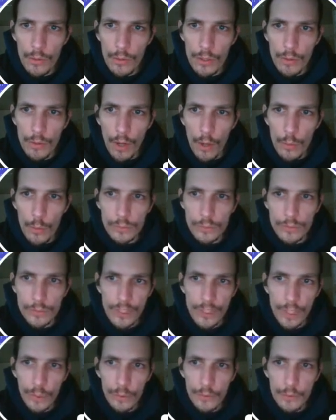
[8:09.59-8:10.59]
who owns
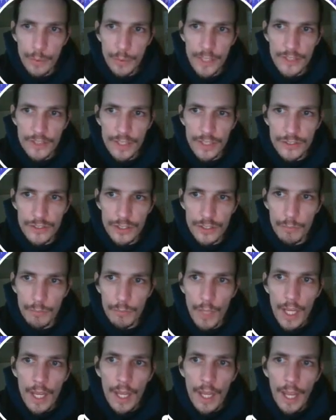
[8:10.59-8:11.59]
the OSP system,